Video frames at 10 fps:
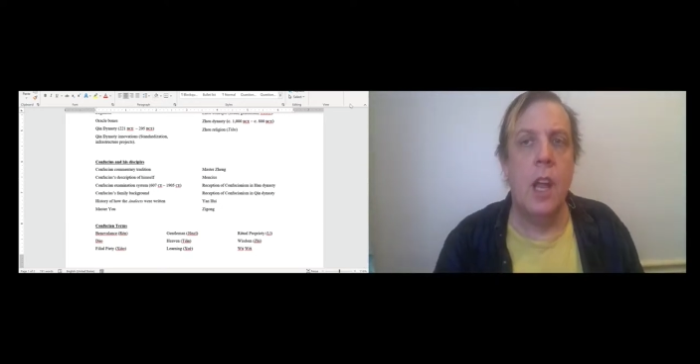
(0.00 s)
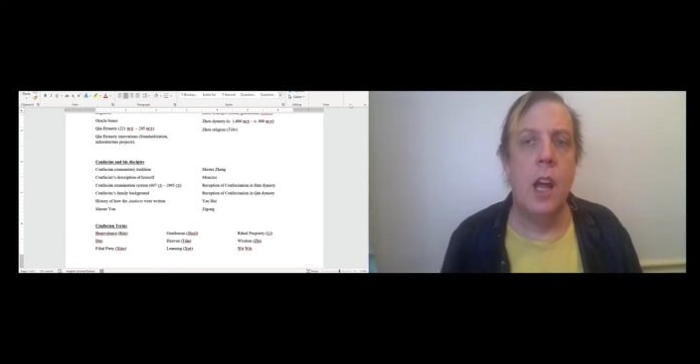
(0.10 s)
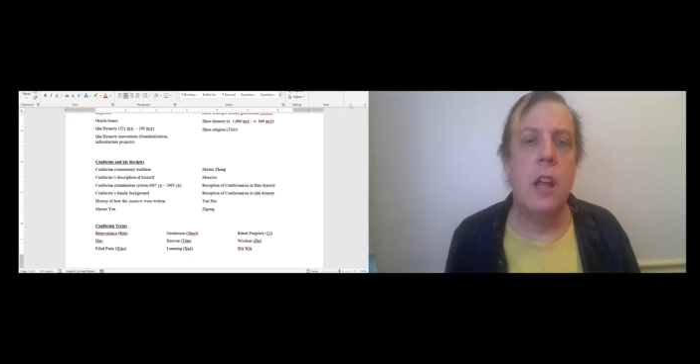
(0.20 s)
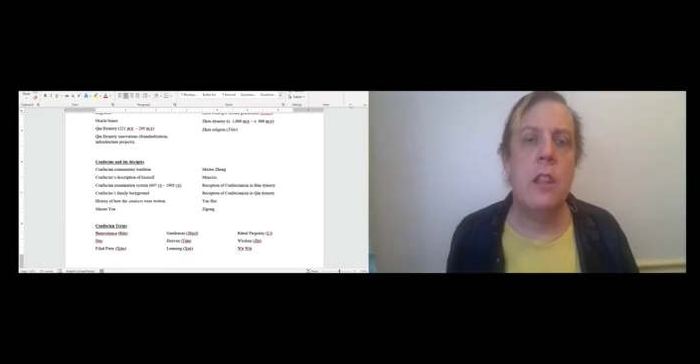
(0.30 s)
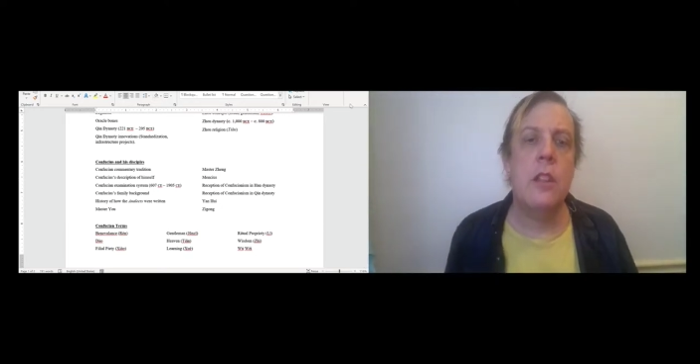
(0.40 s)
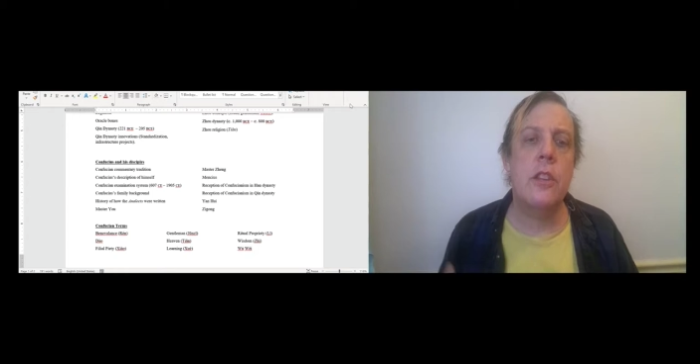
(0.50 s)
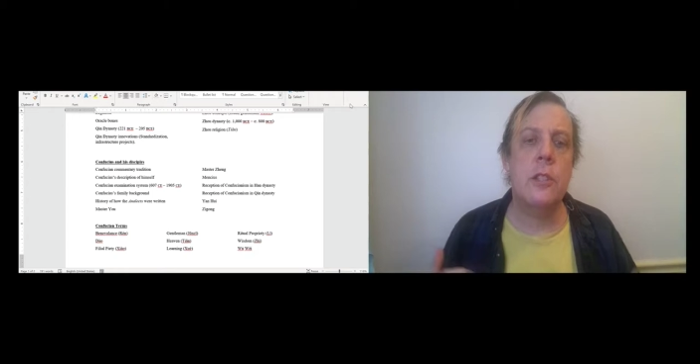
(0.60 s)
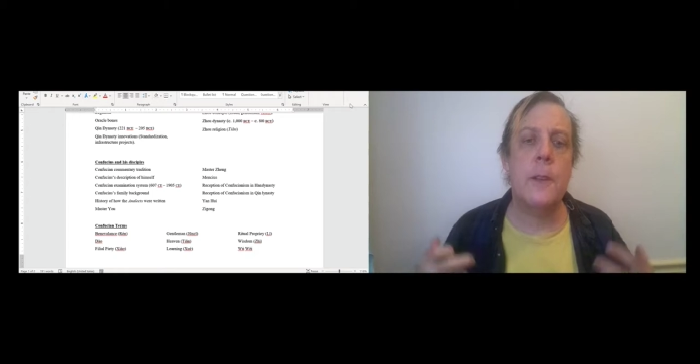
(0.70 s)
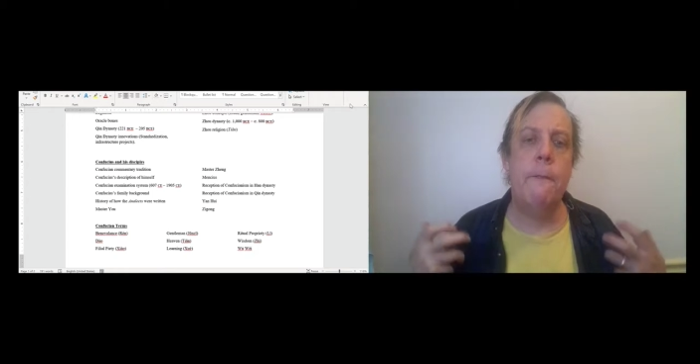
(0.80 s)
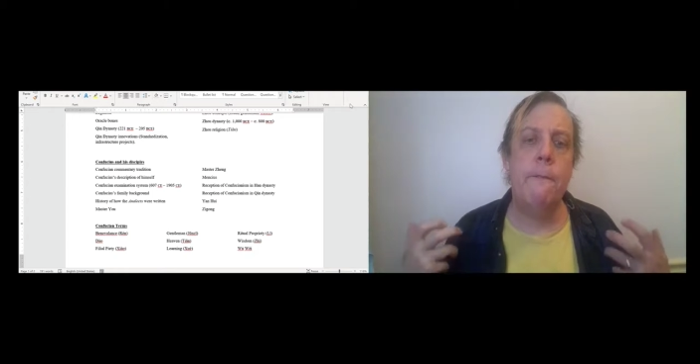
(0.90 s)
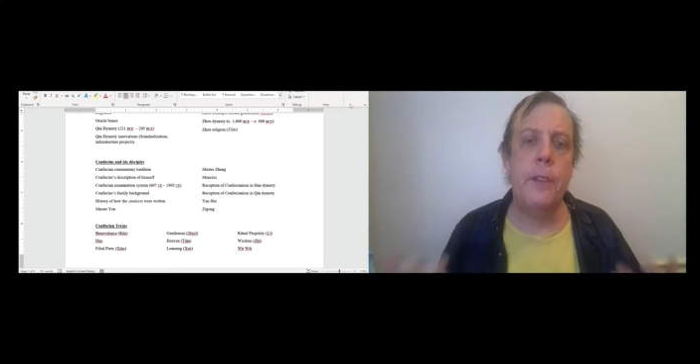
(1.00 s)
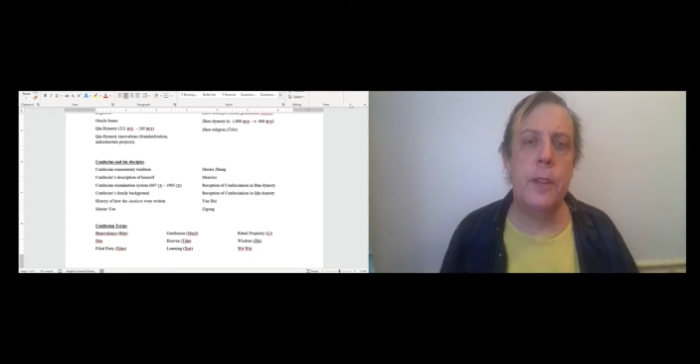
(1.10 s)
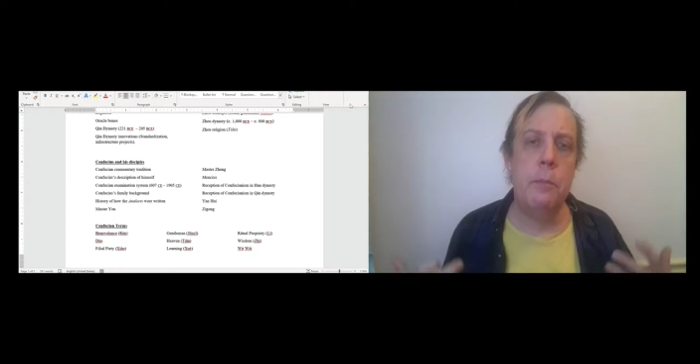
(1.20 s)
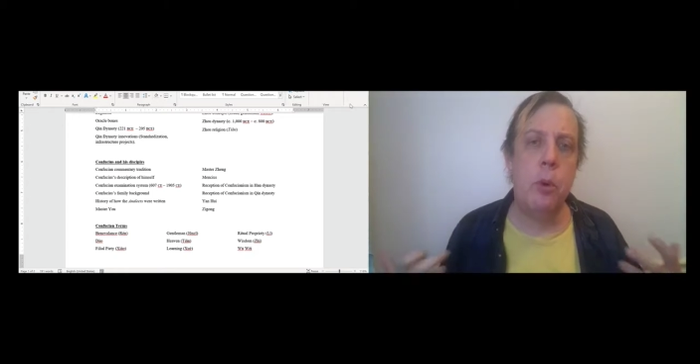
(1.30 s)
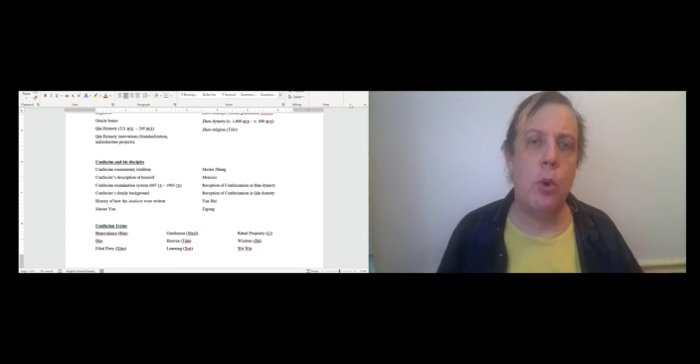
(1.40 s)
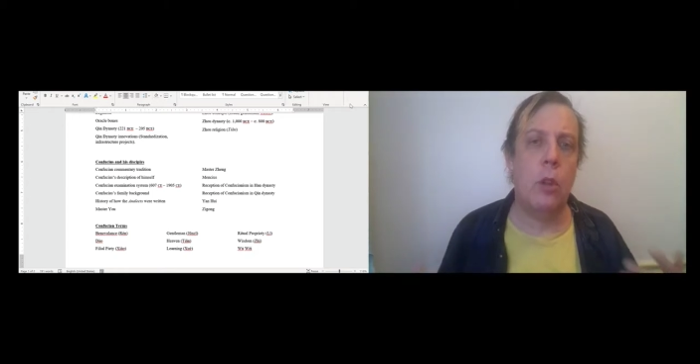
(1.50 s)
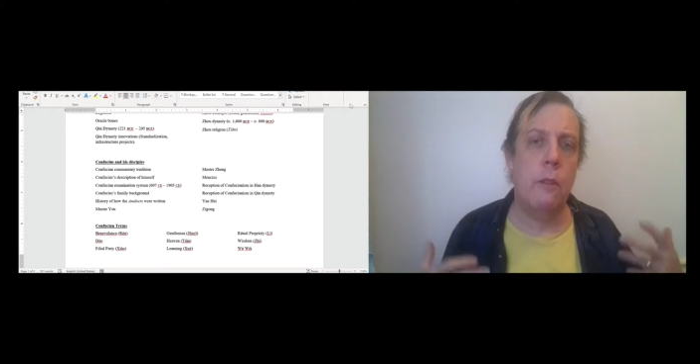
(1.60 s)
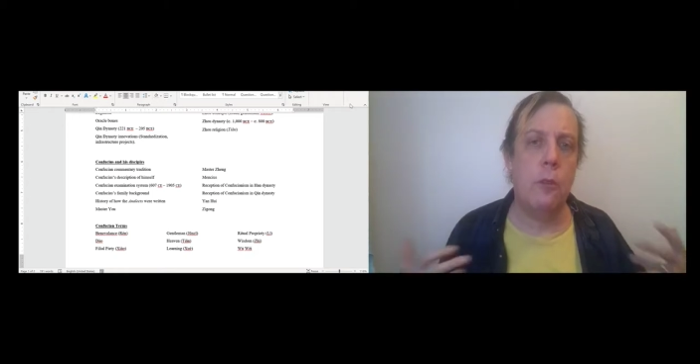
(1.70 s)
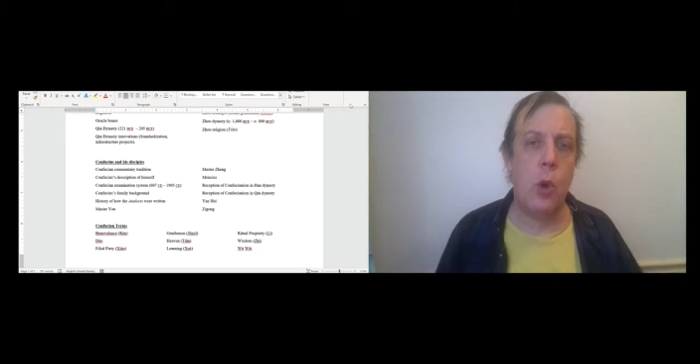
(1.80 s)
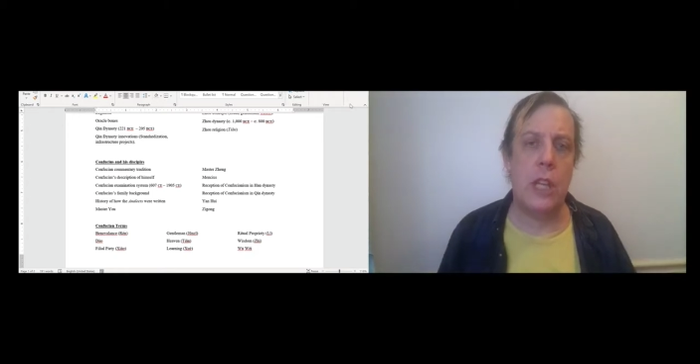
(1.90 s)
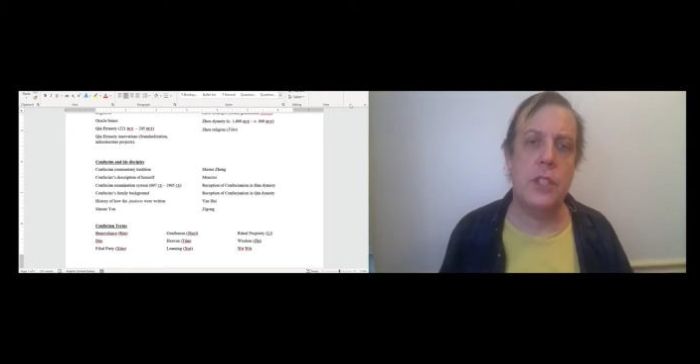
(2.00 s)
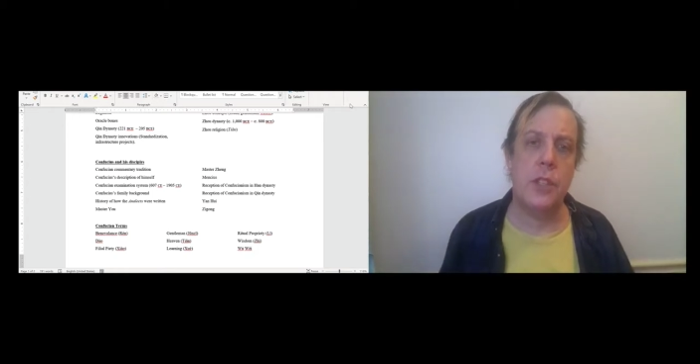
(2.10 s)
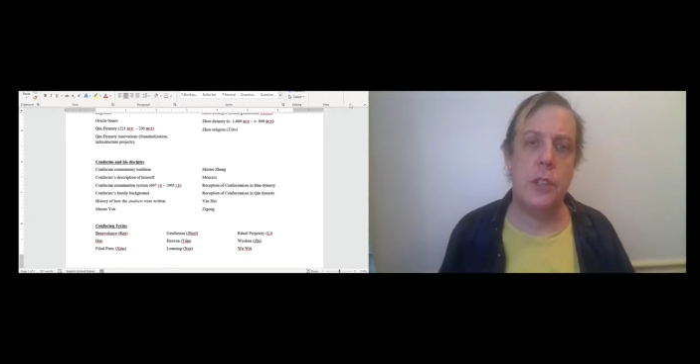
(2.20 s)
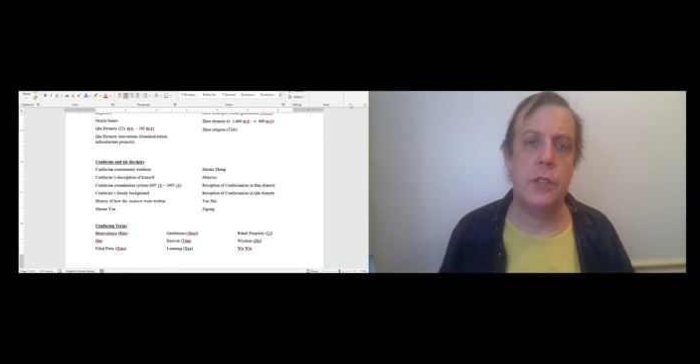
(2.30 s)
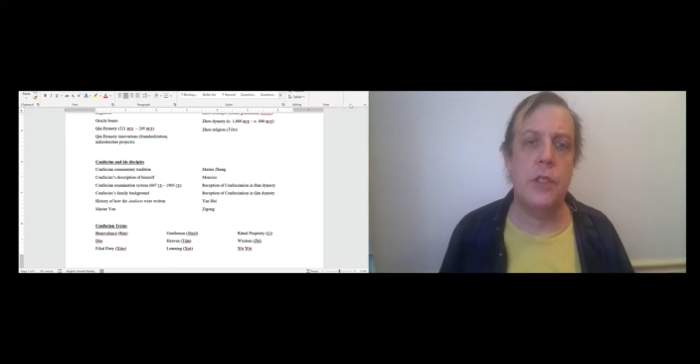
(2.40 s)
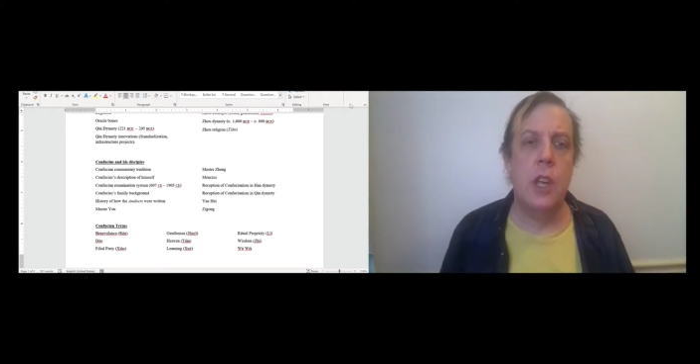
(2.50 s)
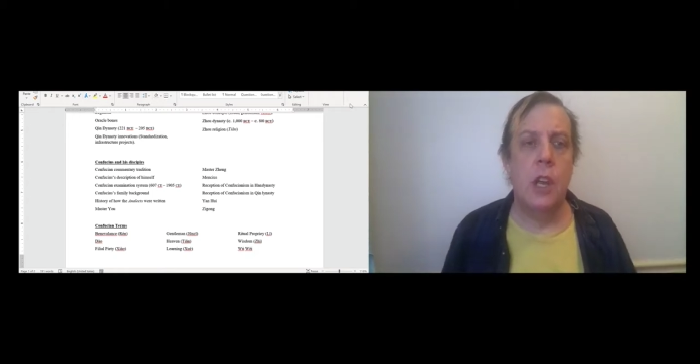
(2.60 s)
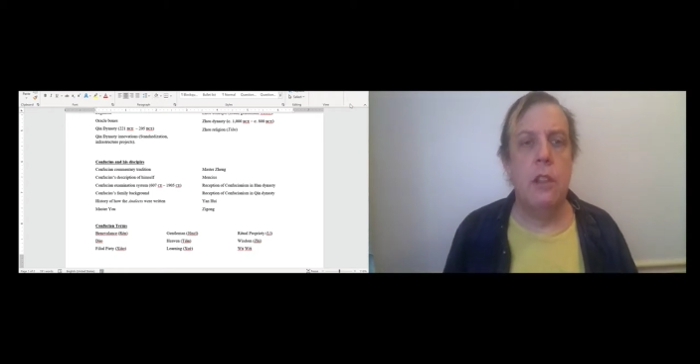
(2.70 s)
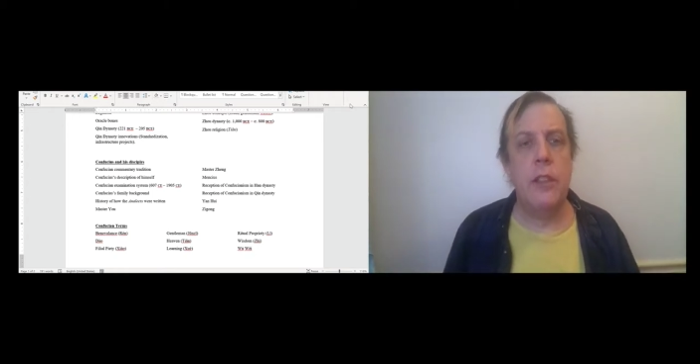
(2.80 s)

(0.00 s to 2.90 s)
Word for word: and then there's a fifth pool of questions